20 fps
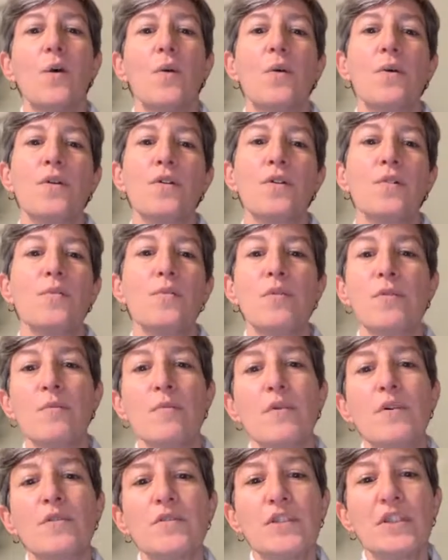or the
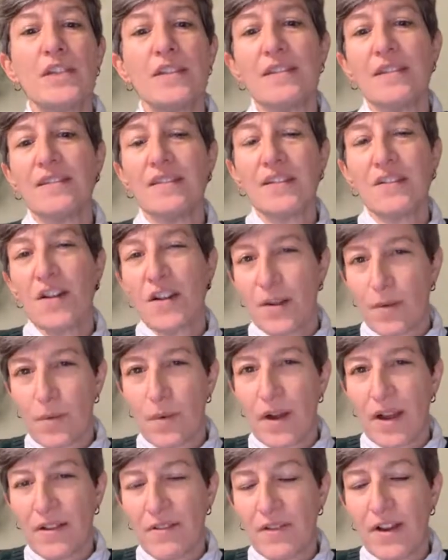promotion that they're not
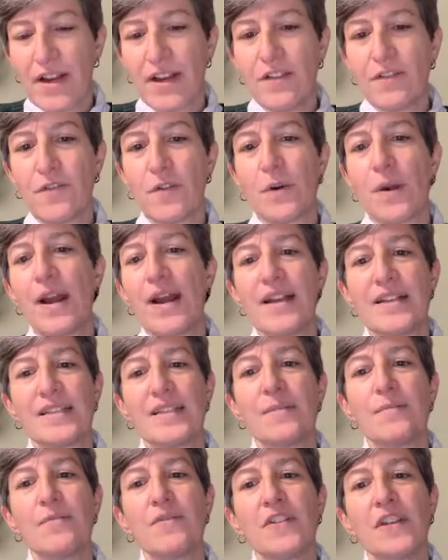quite ready for has
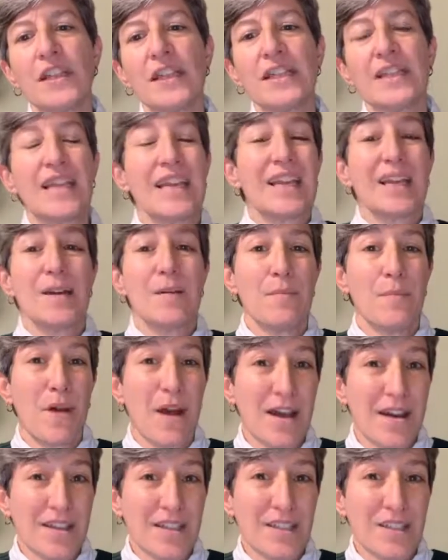them feeling like an
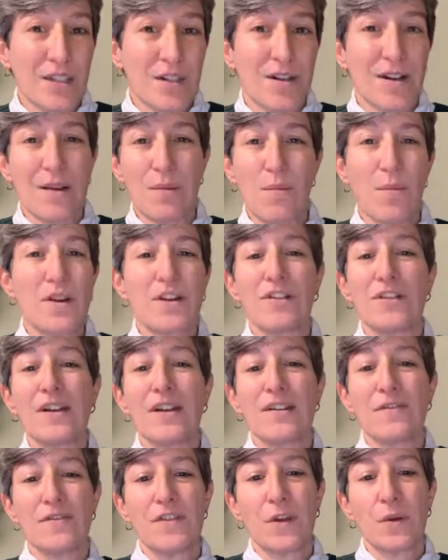imposter and wondering
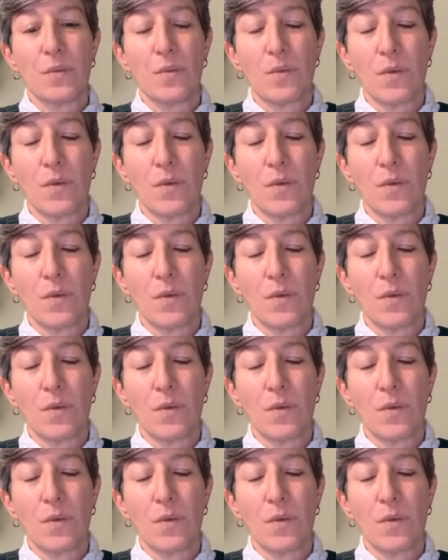if they're